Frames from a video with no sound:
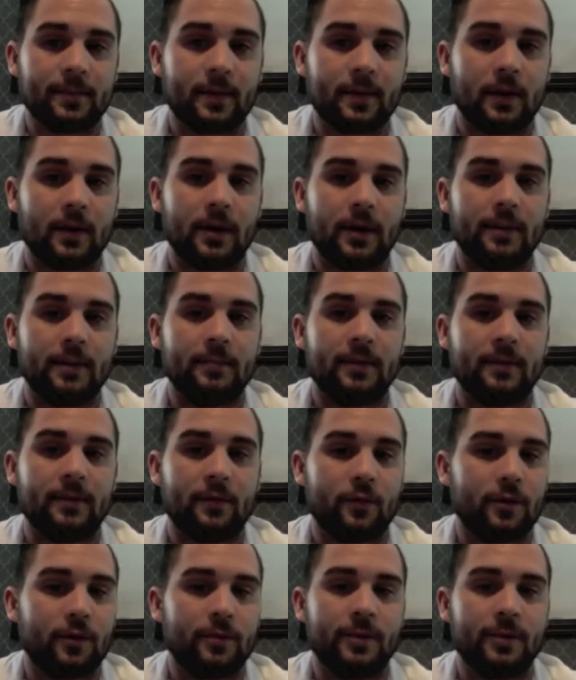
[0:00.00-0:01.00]
all right,
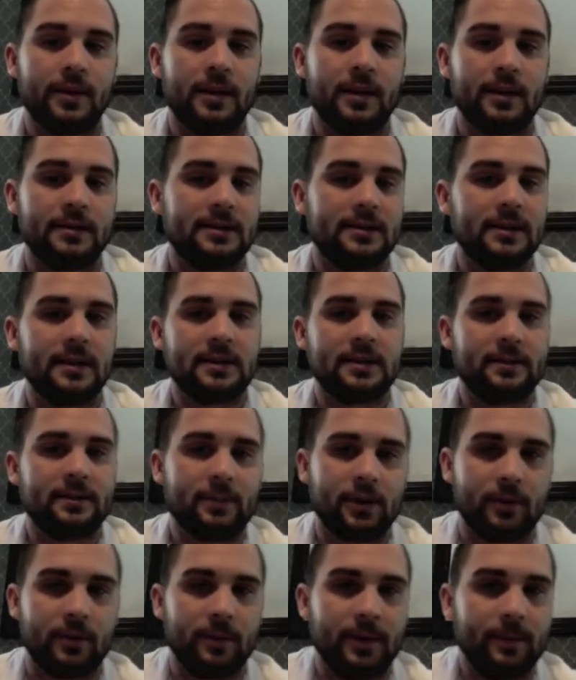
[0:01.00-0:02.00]
before he begins the
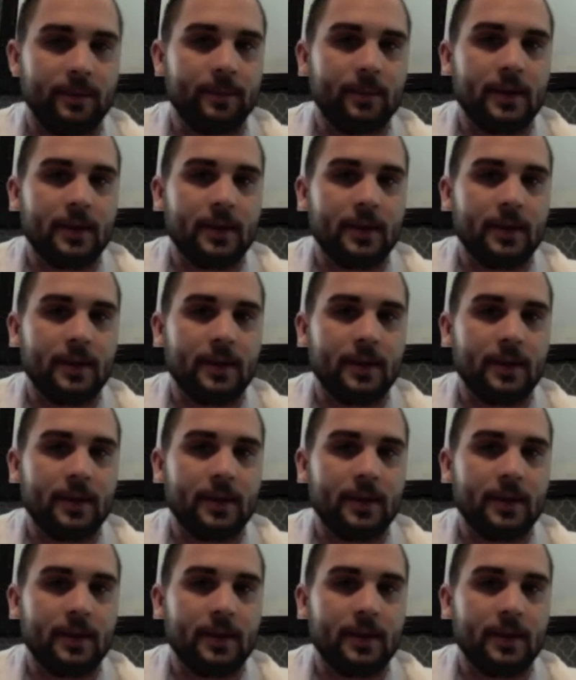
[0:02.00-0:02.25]
experiment.